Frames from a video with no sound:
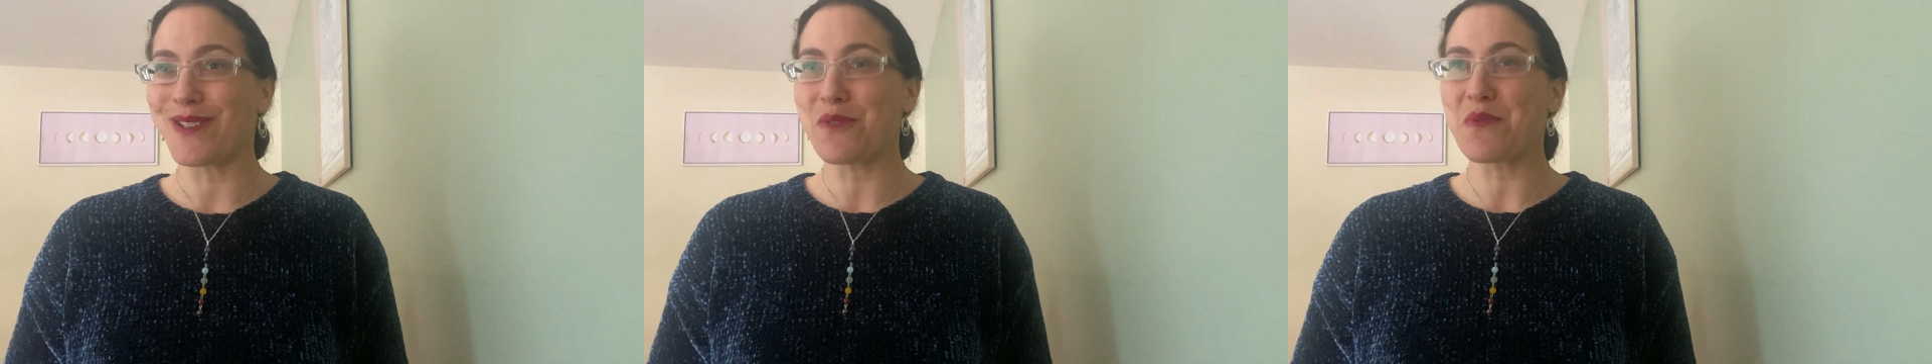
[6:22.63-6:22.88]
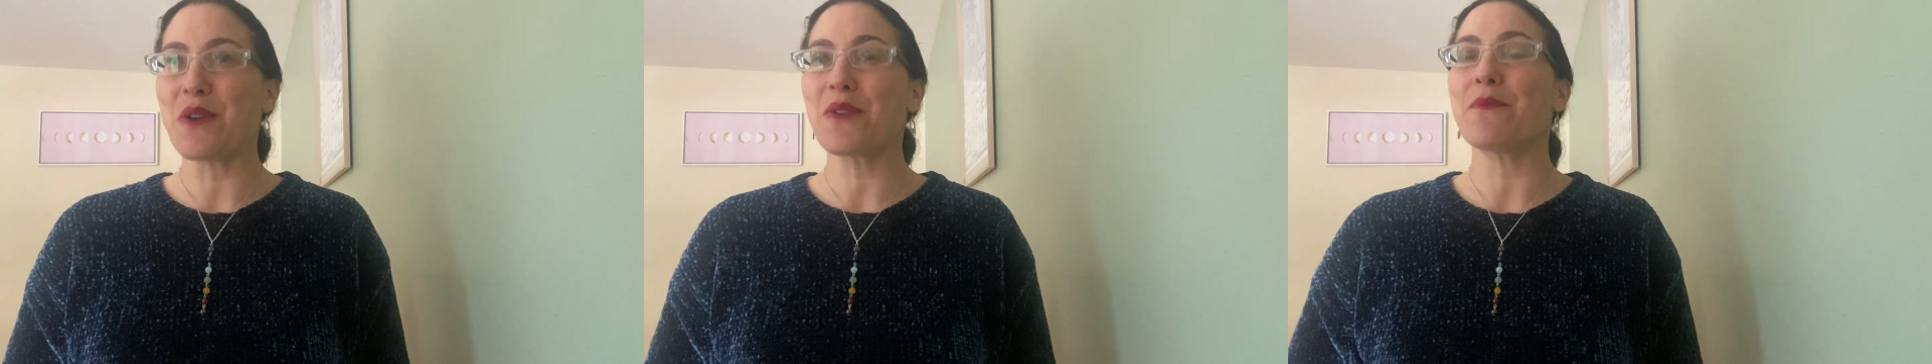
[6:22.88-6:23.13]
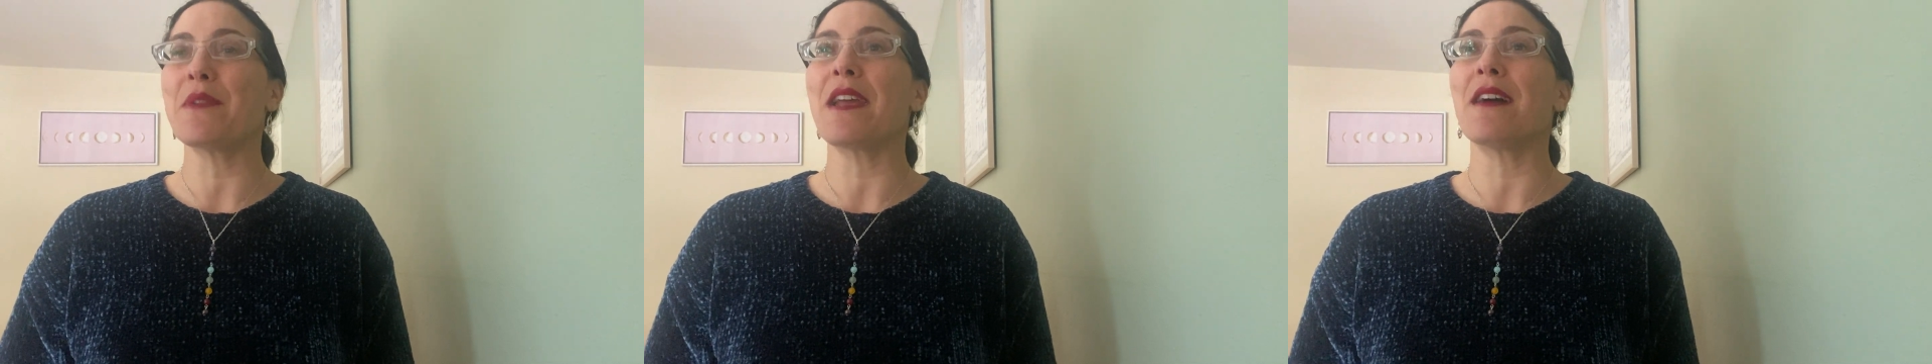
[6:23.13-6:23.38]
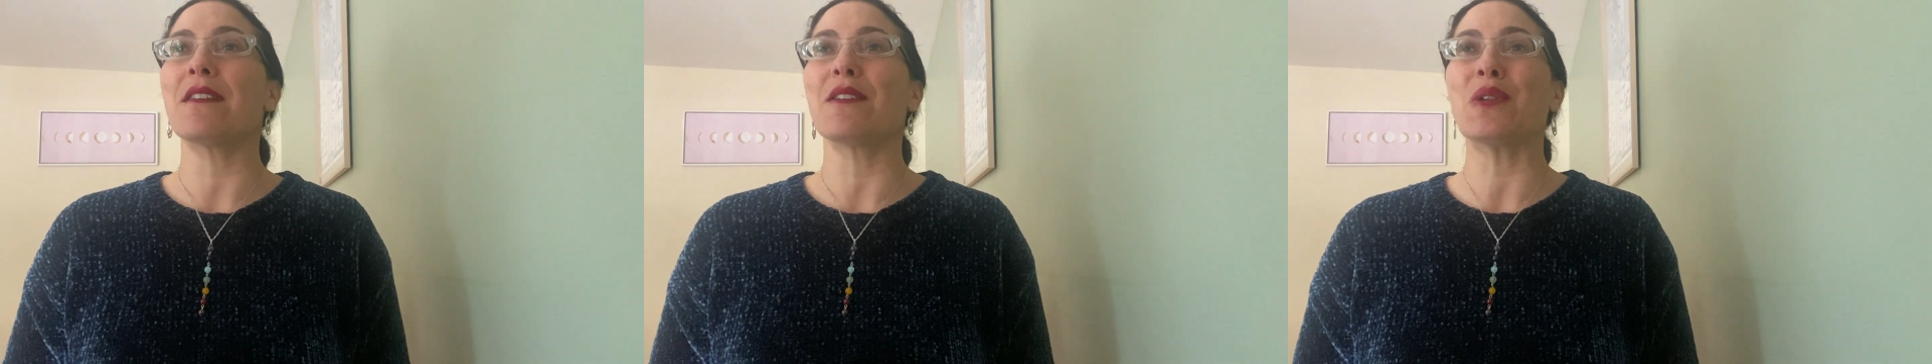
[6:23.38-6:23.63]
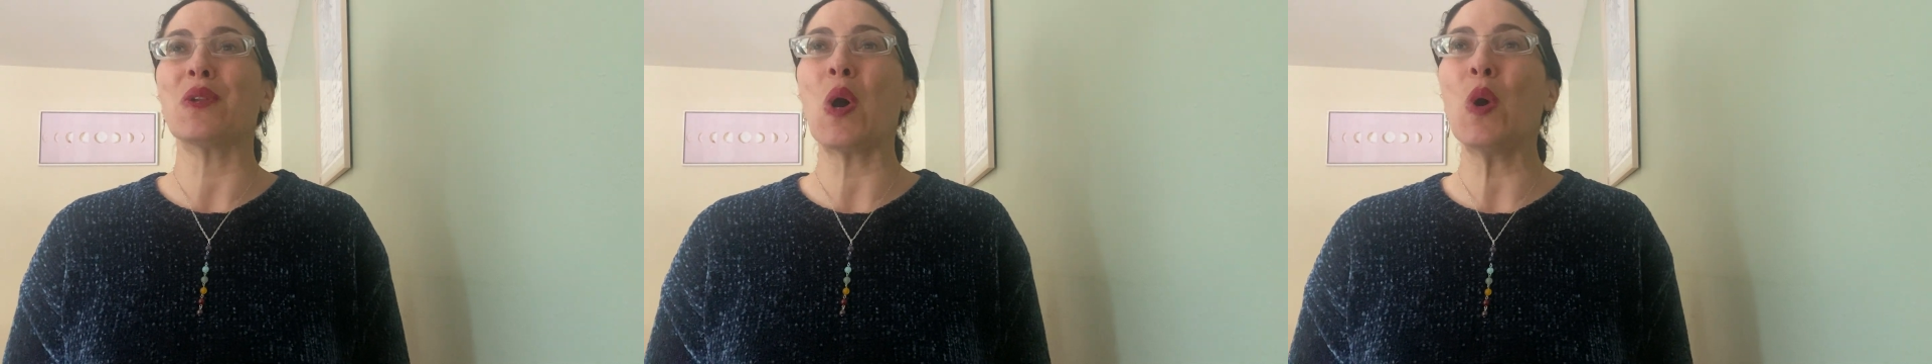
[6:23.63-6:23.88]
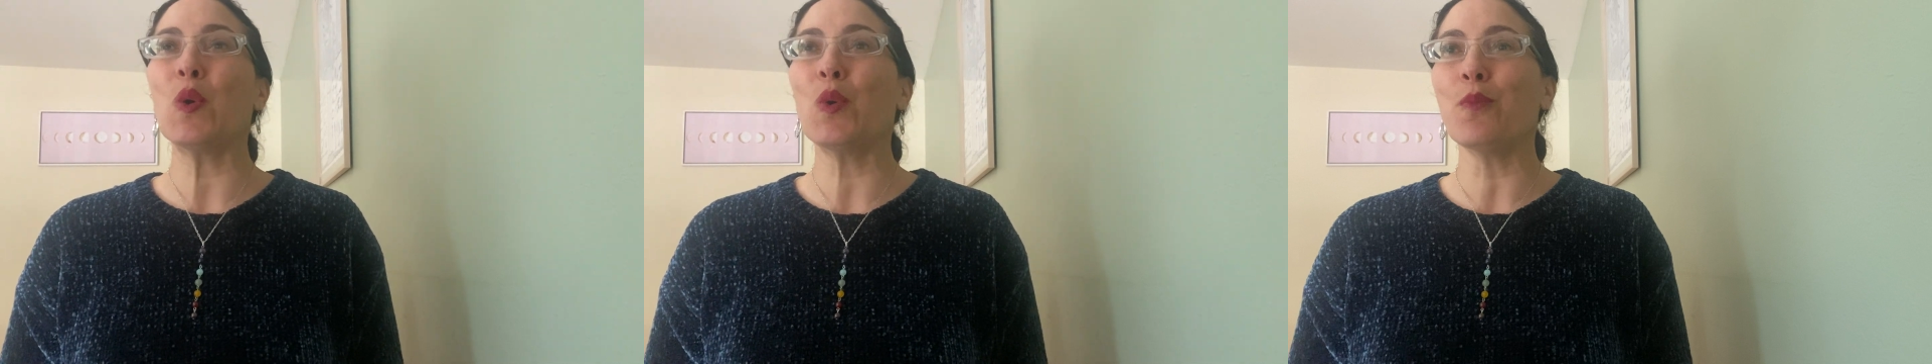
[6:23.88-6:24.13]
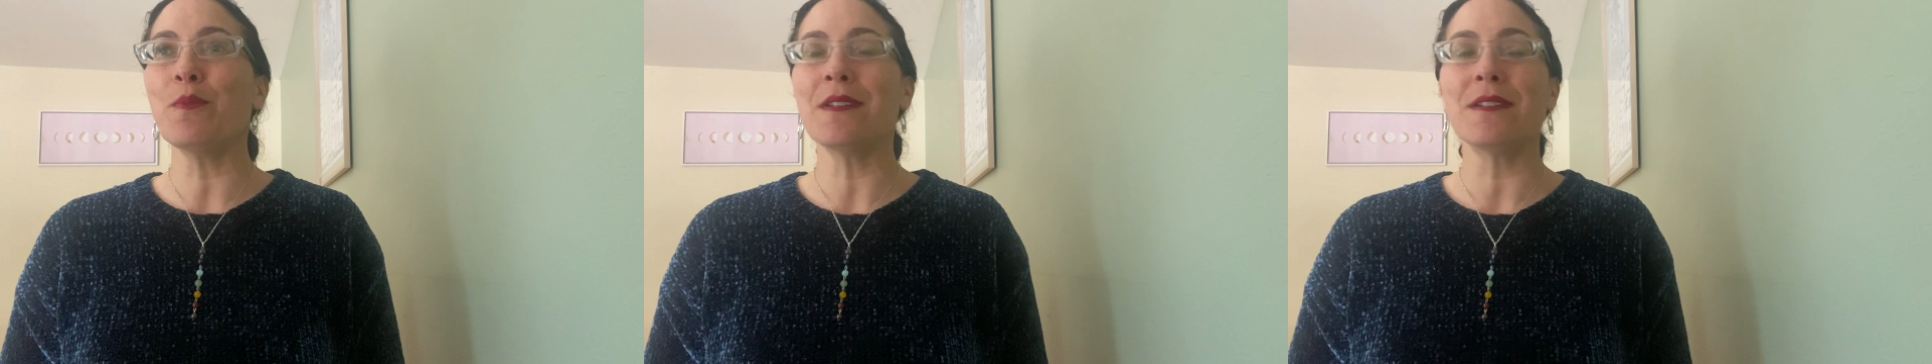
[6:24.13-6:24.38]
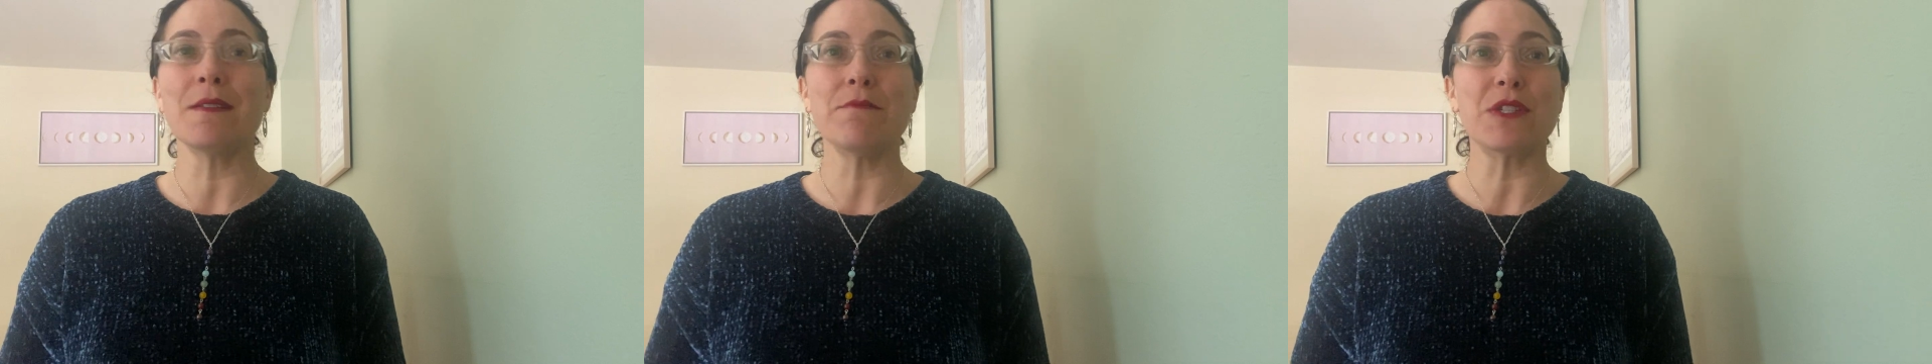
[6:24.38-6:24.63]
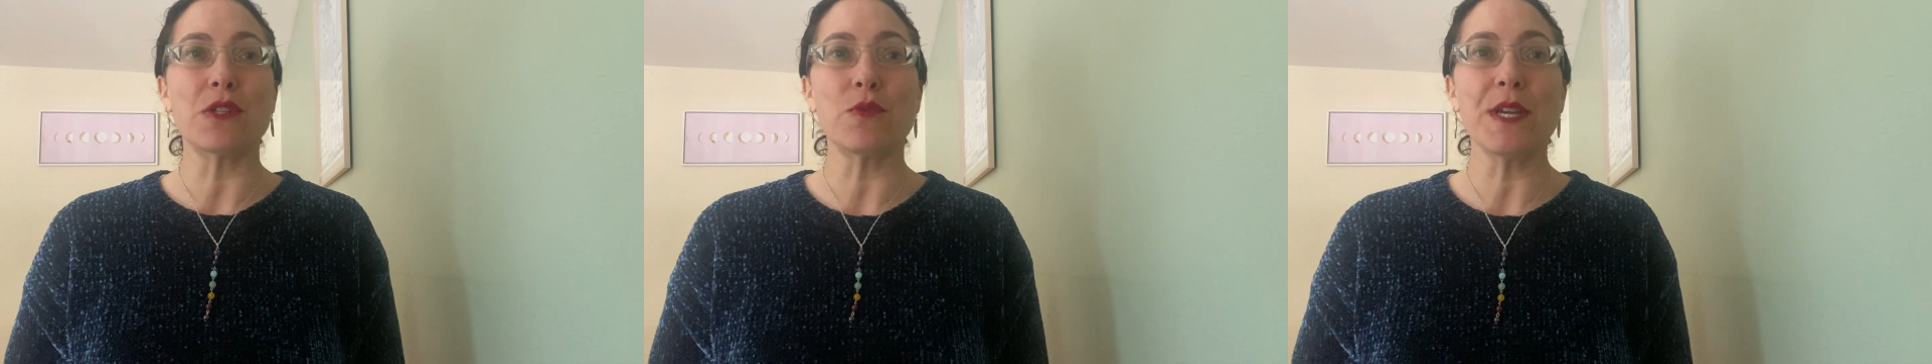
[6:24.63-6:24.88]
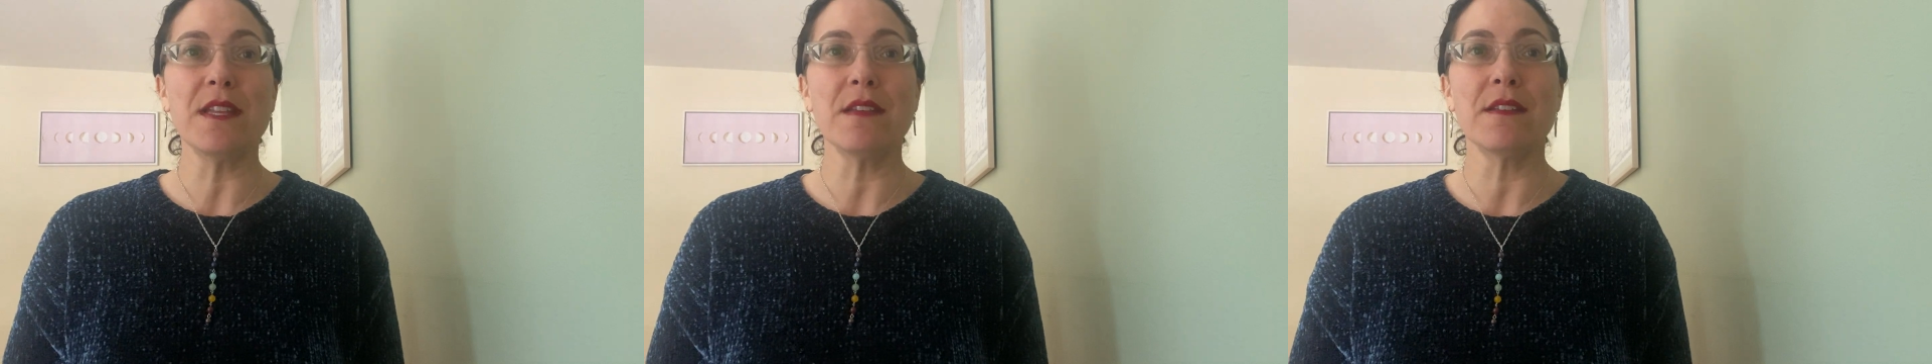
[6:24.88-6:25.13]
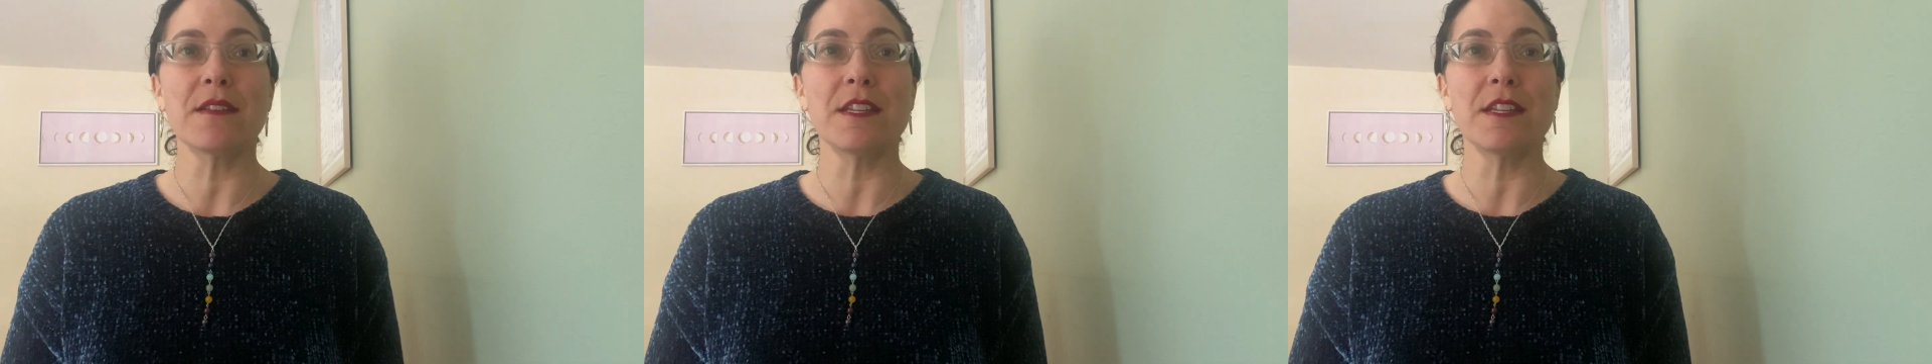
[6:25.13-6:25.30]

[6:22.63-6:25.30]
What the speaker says: You're welcome to add in an Om in between.